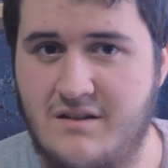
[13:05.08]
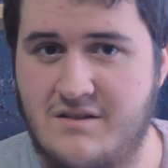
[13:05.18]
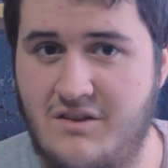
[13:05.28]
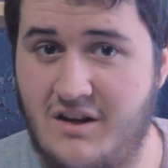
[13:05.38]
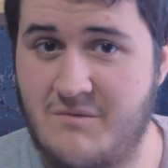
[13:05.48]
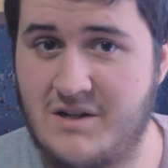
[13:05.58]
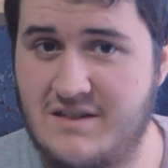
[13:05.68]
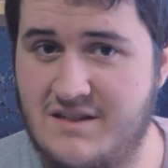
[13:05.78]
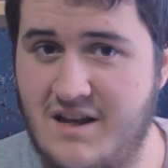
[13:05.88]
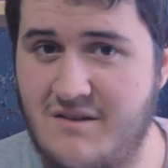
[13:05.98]
Do you think I'm going to
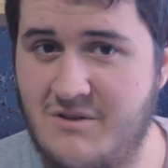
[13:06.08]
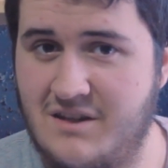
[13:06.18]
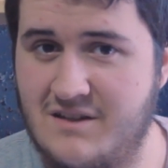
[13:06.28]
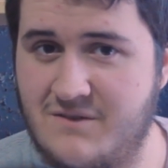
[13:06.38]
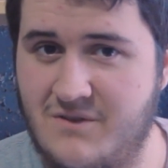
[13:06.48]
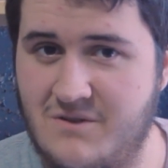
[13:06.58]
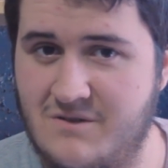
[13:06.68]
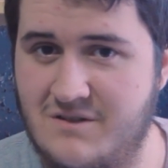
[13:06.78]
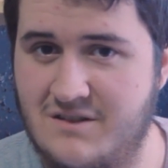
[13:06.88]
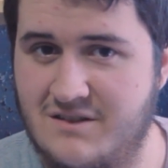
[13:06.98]
stay with this
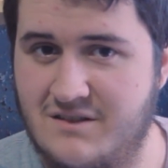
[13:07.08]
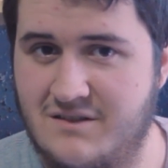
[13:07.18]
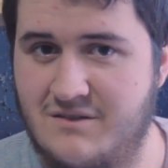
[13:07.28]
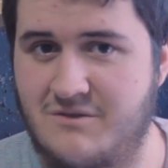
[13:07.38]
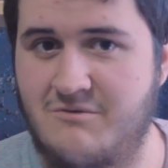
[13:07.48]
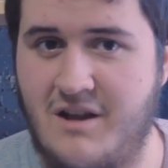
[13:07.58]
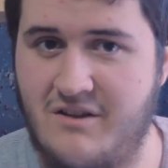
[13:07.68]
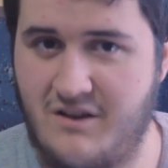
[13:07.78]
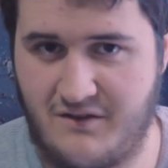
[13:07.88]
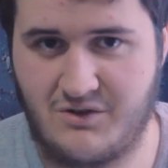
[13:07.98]
phone?
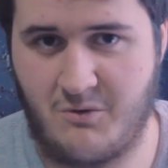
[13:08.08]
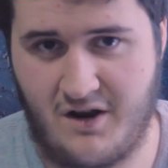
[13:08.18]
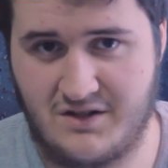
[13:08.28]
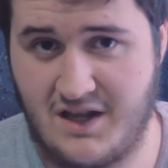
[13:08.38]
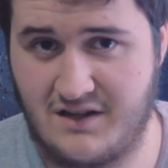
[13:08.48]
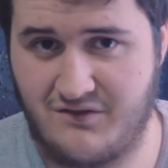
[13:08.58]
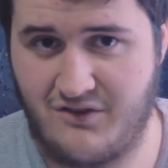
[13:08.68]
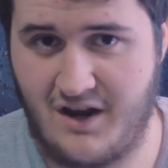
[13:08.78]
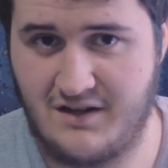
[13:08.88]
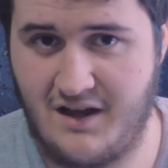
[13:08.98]
Well, you'll have to watch that to
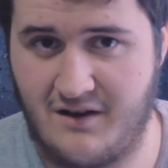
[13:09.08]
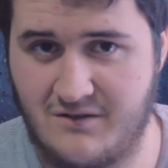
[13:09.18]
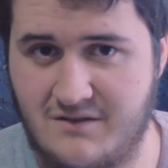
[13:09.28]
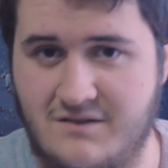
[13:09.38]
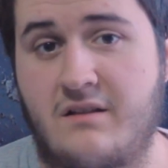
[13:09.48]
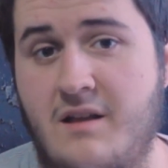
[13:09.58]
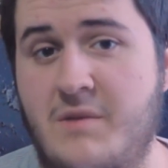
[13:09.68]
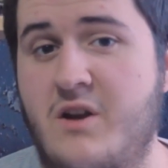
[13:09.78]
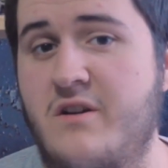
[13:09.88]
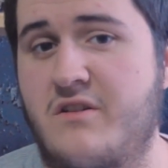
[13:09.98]
find out. Let
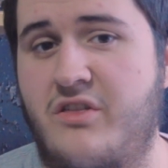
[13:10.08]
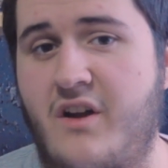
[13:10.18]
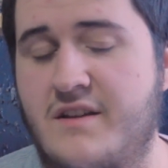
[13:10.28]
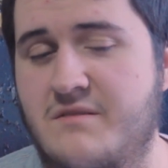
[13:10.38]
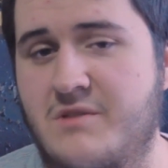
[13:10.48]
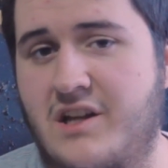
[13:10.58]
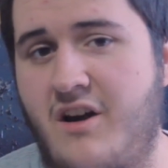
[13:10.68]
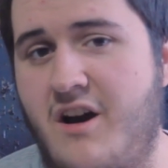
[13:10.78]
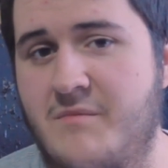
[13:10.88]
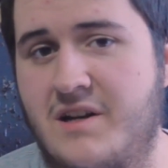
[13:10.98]
me know your thoughts with a
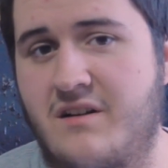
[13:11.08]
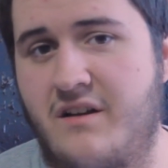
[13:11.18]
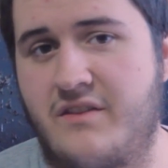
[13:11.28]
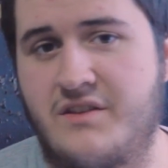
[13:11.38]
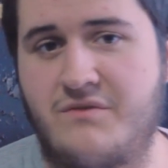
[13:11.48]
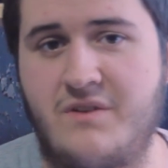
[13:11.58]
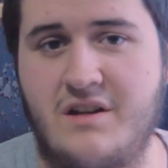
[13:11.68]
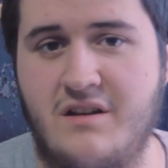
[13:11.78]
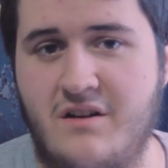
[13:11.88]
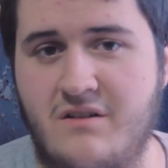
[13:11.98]
comment on this
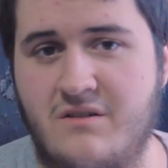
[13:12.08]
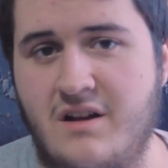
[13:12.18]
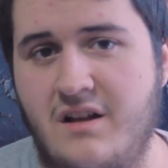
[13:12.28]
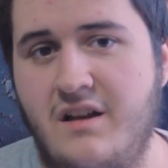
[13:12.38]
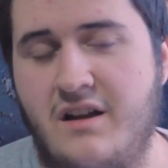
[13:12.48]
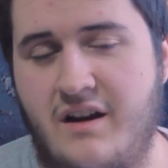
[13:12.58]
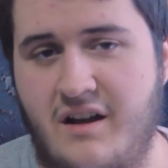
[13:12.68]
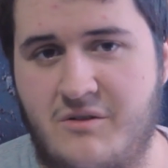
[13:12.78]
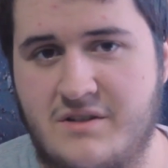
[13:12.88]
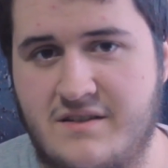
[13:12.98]
video, and
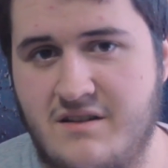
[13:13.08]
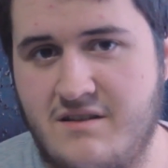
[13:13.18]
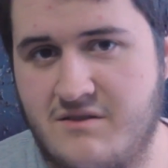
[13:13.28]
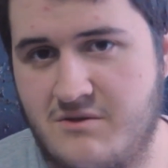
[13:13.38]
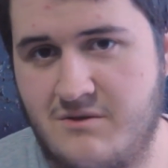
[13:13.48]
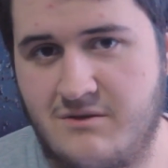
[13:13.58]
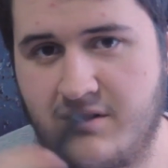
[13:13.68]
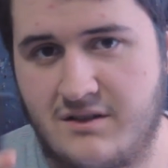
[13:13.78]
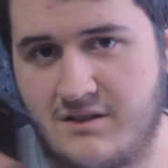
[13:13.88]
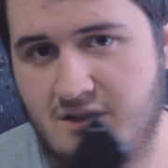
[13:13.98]
I will see you
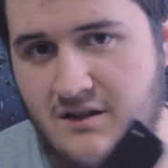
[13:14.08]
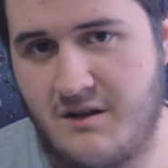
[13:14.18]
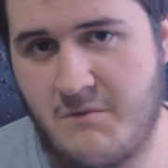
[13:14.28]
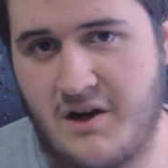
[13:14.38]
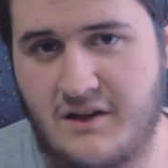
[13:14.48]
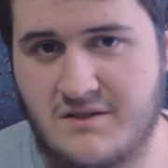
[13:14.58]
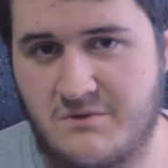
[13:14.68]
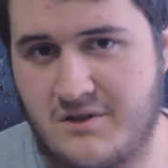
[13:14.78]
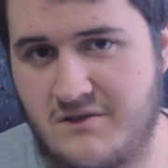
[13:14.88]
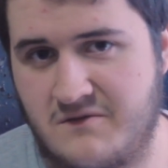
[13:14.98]
in my next
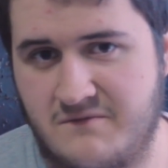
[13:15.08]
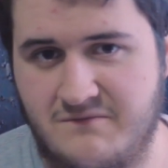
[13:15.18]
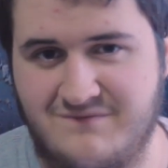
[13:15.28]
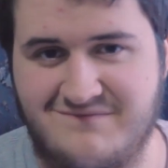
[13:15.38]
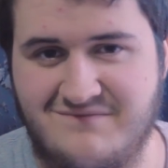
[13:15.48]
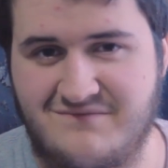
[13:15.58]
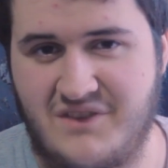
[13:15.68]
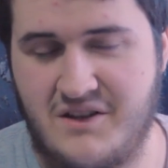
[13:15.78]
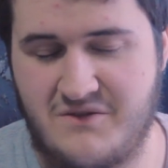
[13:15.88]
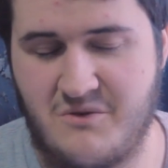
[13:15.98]
one.
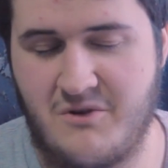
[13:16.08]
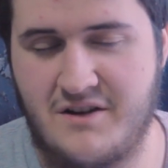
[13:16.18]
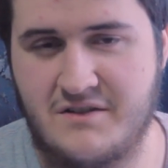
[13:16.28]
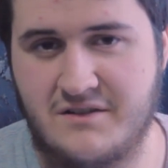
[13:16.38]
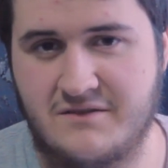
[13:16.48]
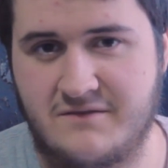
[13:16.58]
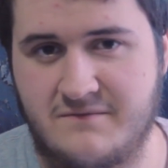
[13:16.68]
Thanks for watching.